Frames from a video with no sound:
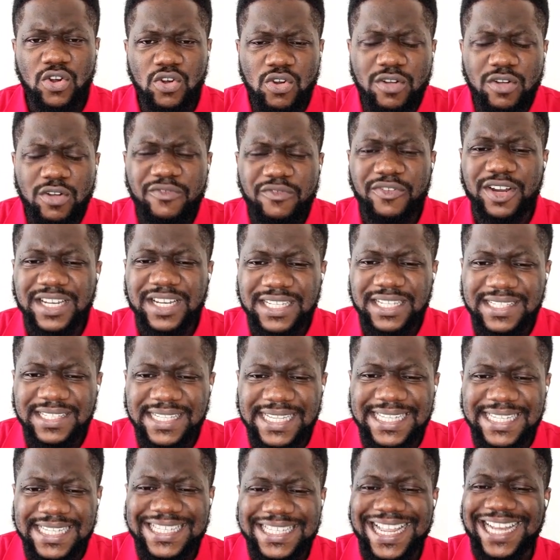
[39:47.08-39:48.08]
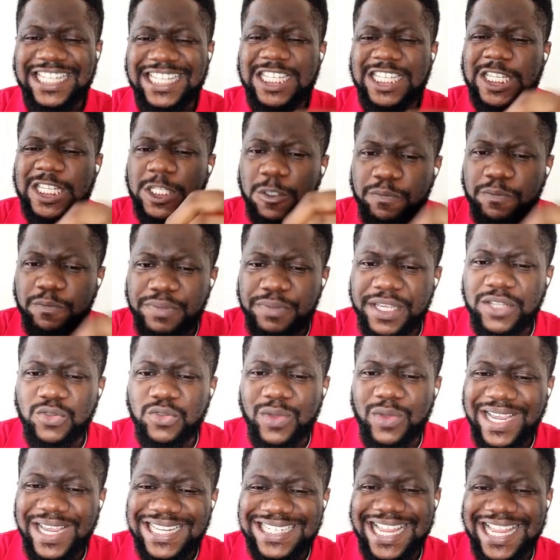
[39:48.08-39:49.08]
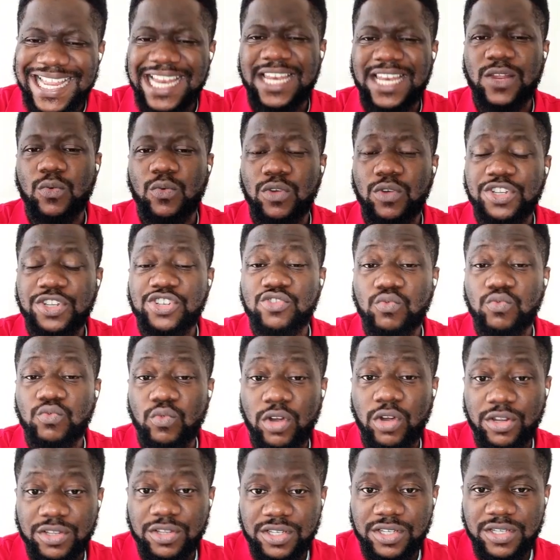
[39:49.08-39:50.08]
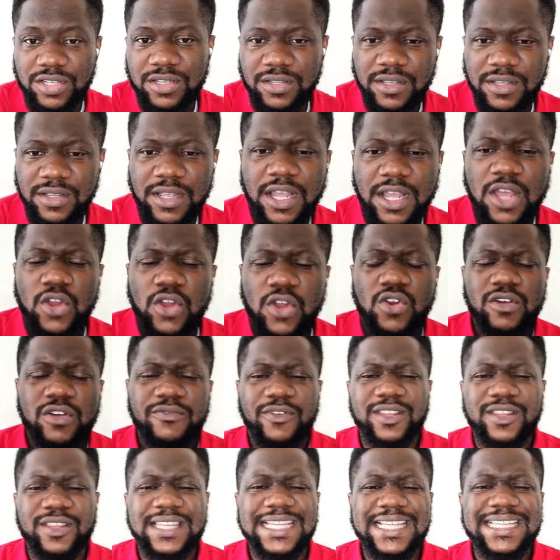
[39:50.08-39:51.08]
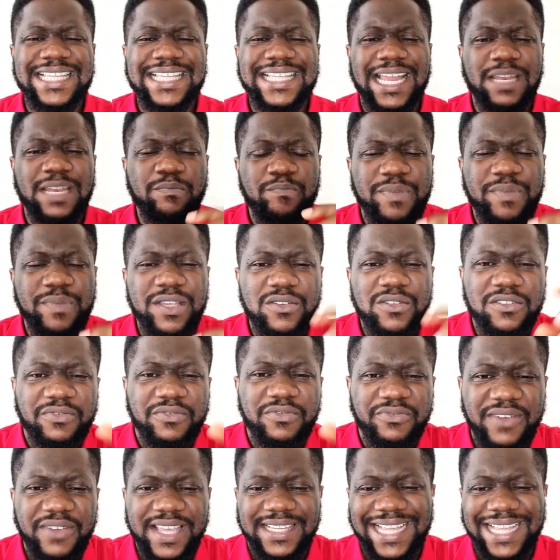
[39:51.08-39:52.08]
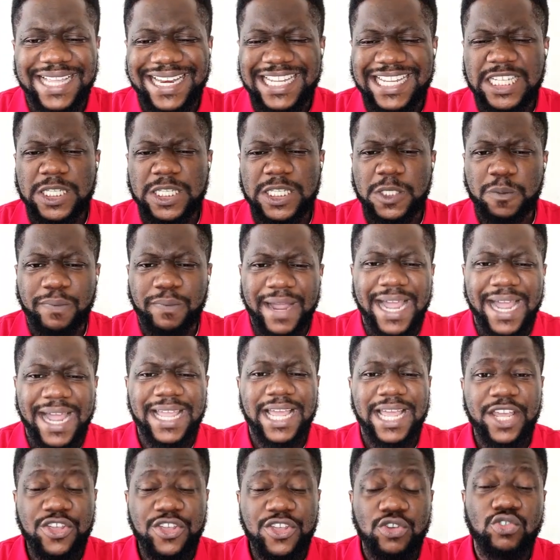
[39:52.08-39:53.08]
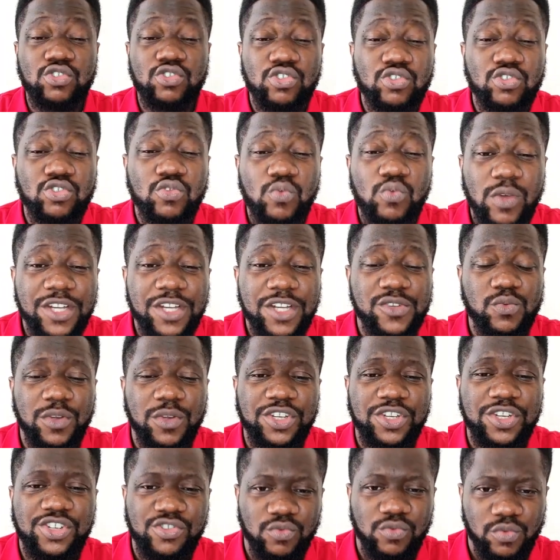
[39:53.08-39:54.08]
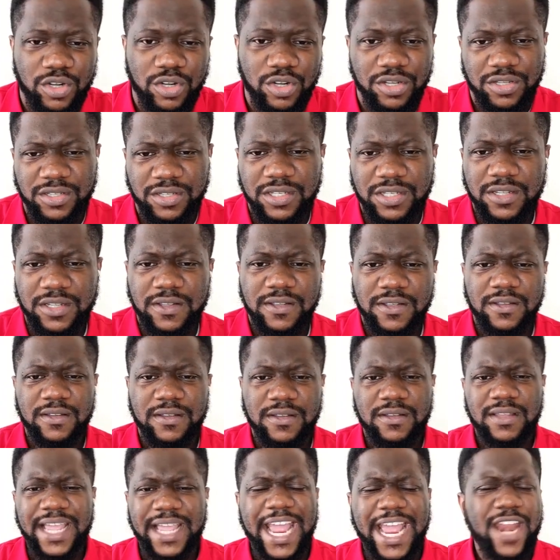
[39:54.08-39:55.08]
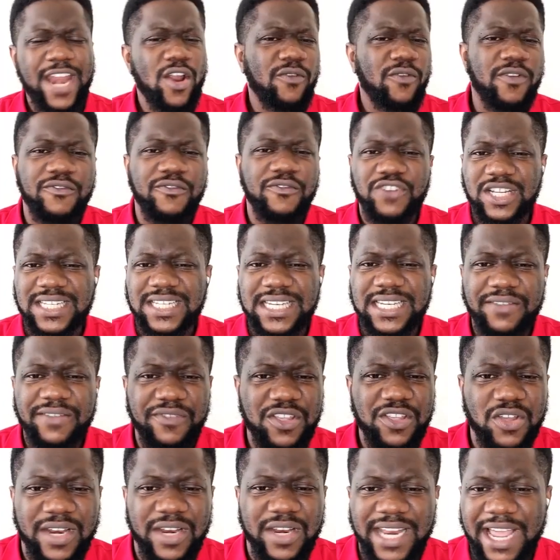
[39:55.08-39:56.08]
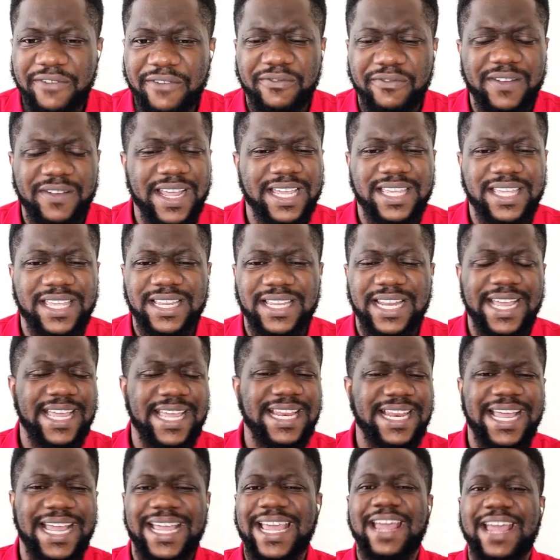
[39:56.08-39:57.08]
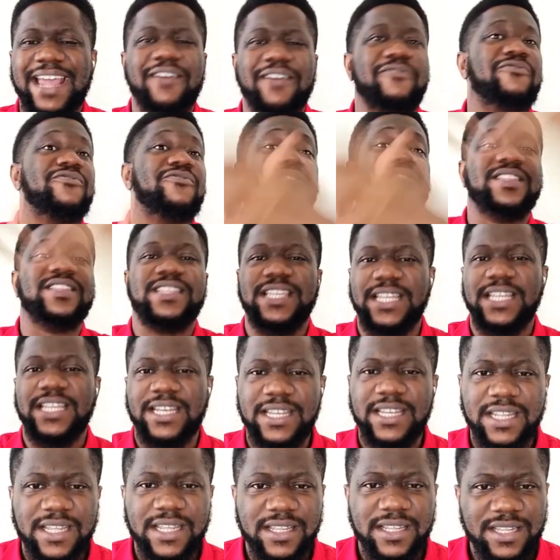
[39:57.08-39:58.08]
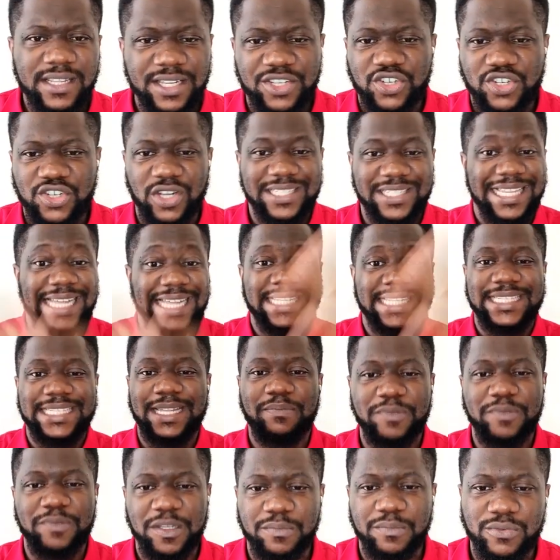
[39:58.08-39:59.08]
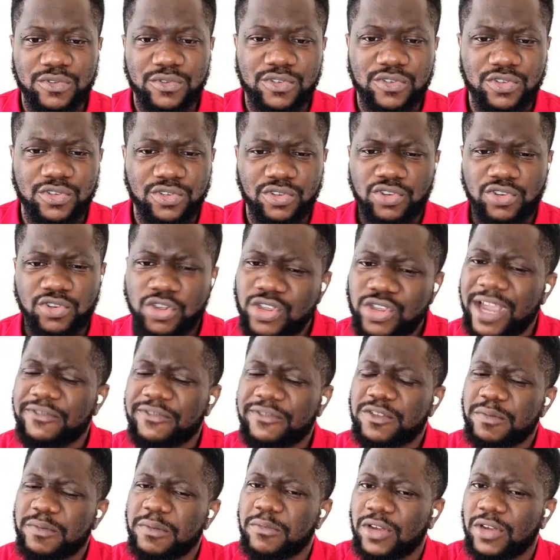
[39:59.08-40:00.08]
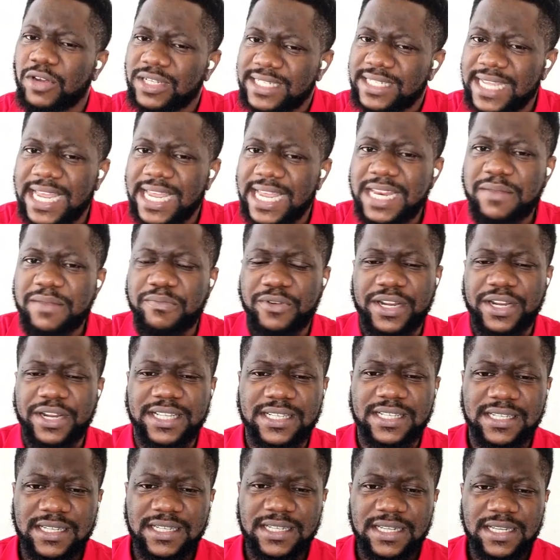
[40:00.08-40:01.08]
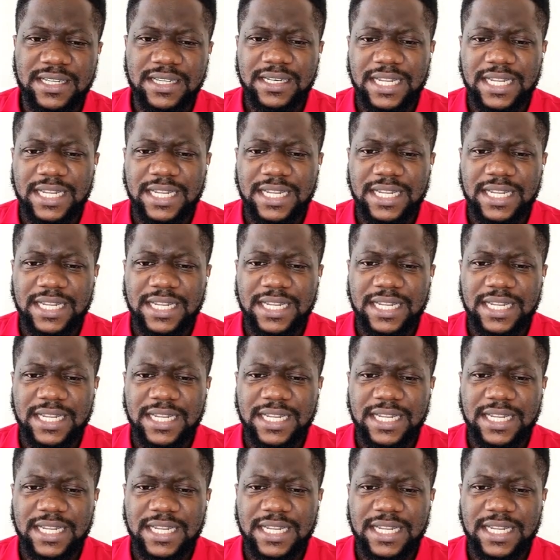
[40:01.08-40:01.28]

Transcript: Look for the things that speak to exactly what you want Look for things that build faith and inspire you towards what you want. Enough of just living your life like, like, like everything is just acceptable to you. No, you have to be more deliberate.